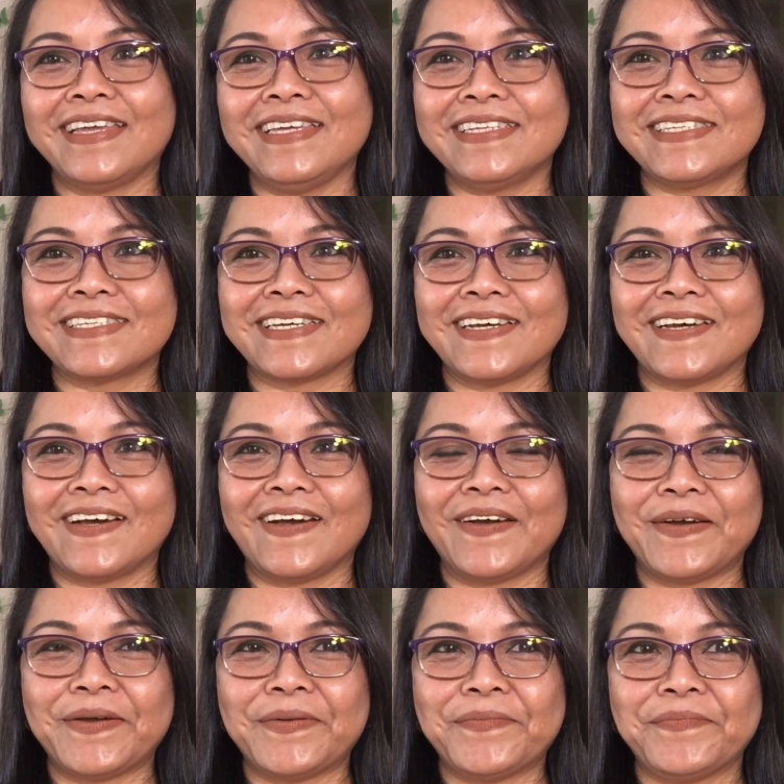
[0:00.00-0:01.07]
it's
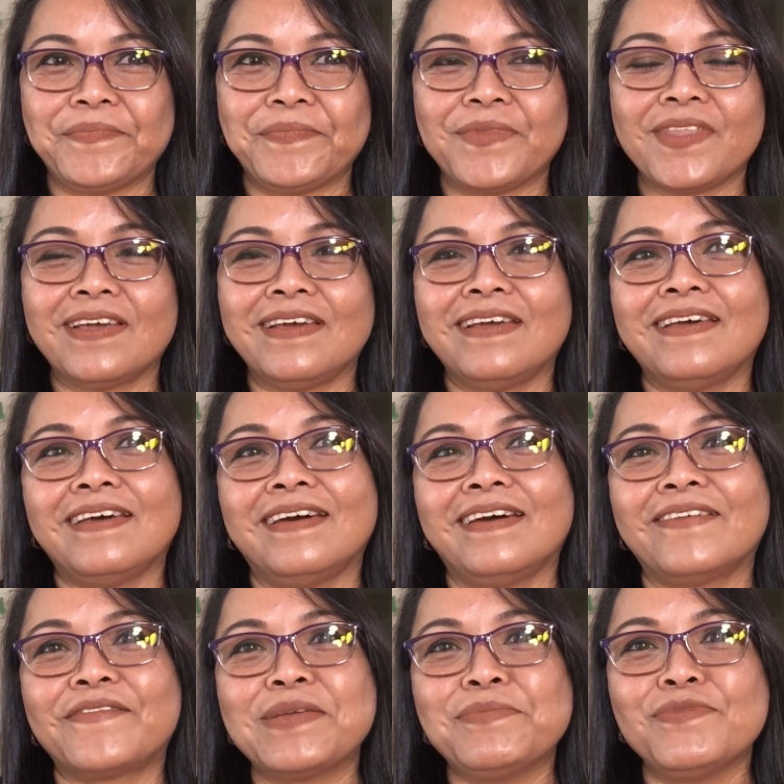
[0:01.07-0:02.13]
a
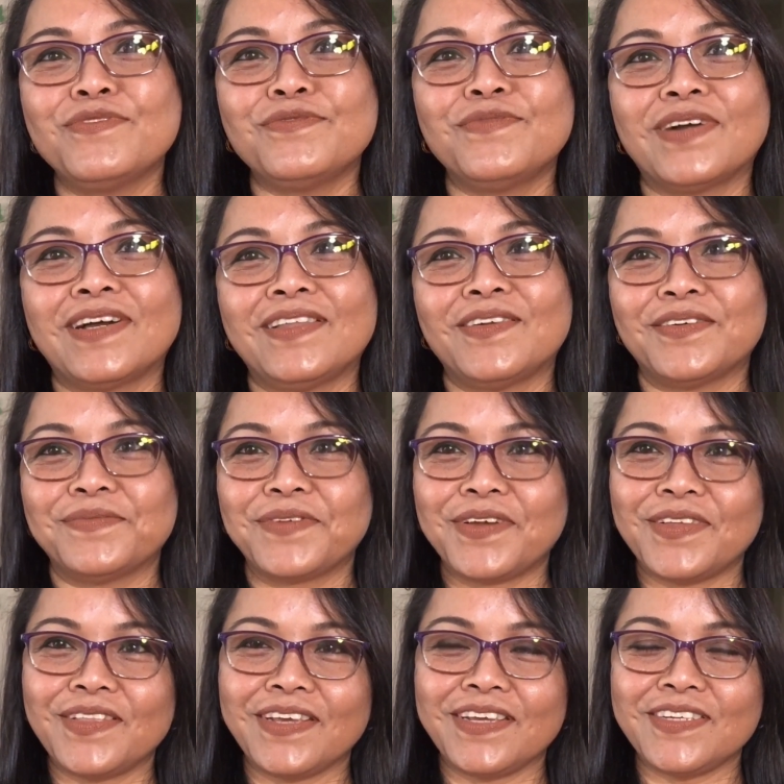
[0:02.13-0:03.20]
removal
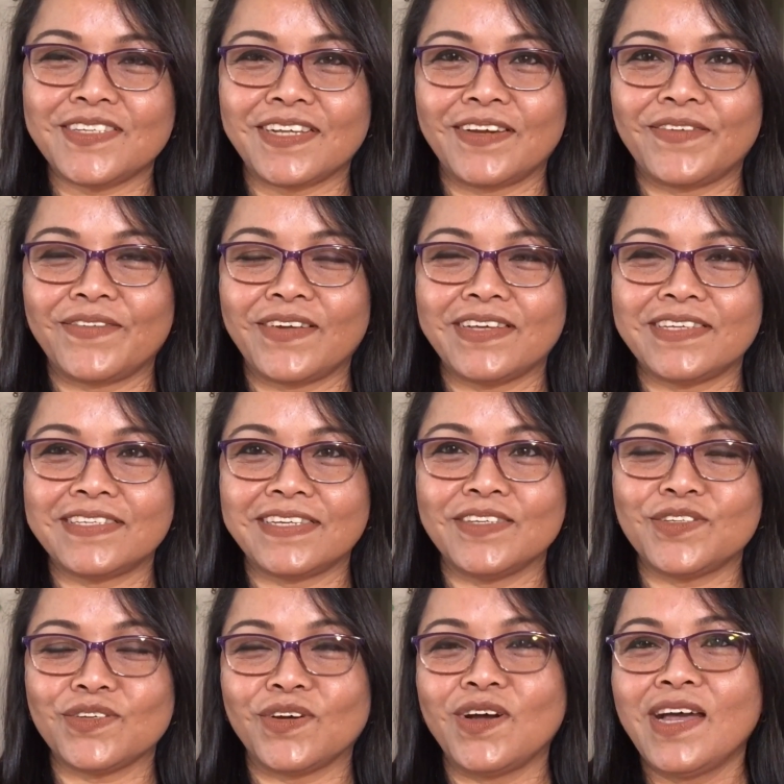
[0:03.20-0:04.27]
of conditional
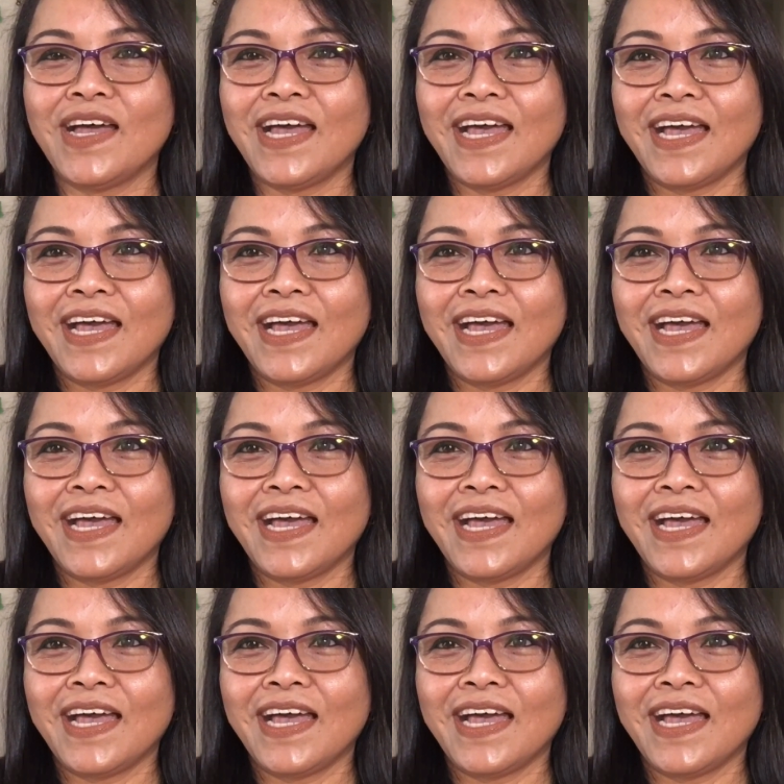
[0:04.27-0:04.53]
residence. So